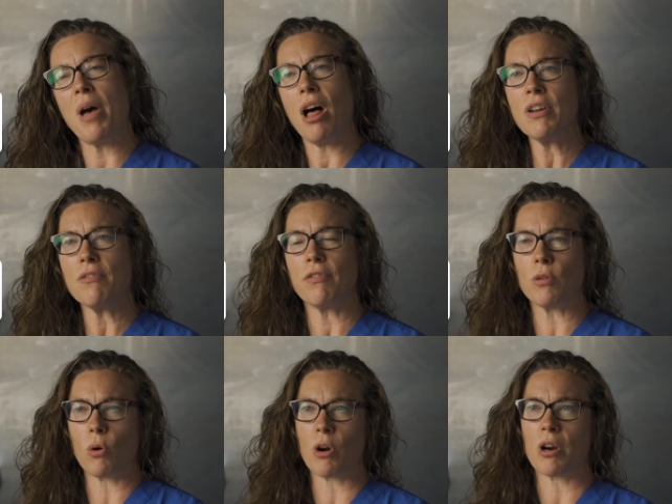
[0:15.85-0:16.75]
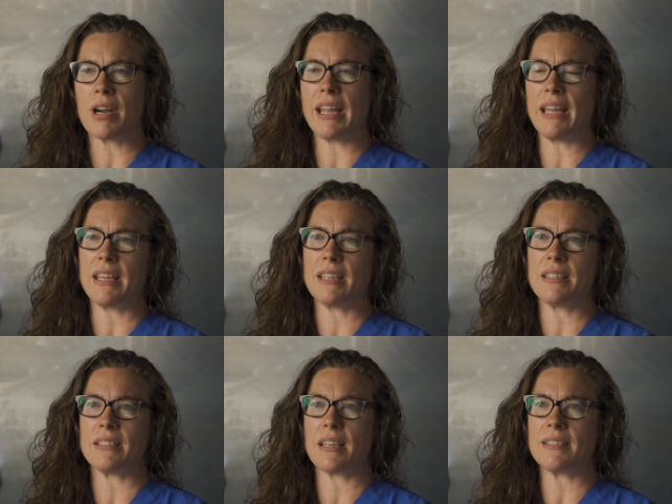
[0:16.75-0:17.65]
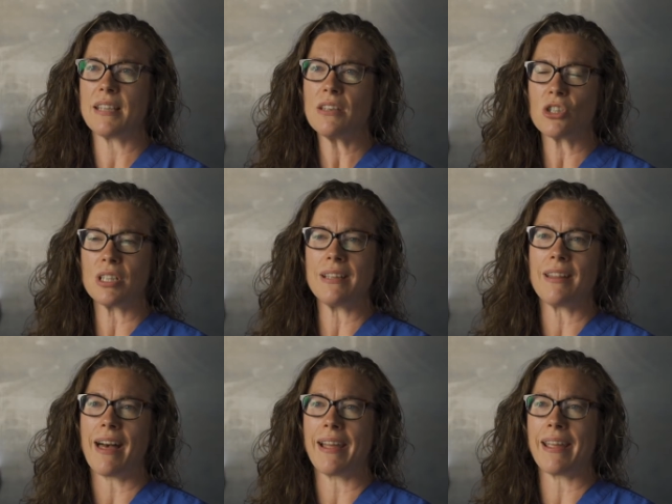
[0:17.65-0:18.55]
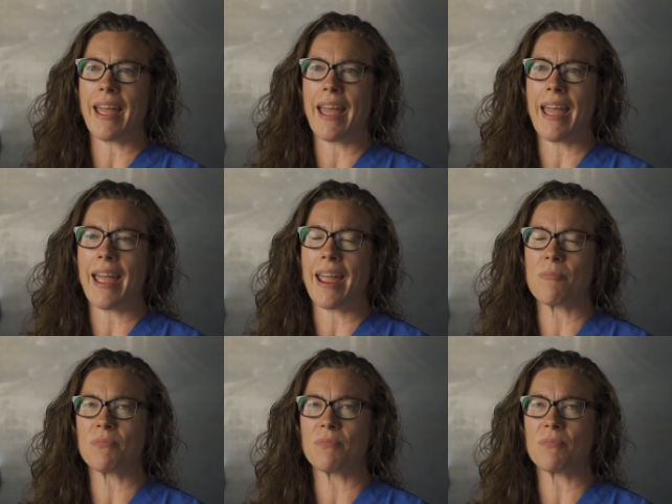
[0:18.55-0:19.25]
pelvic floor is essentially like a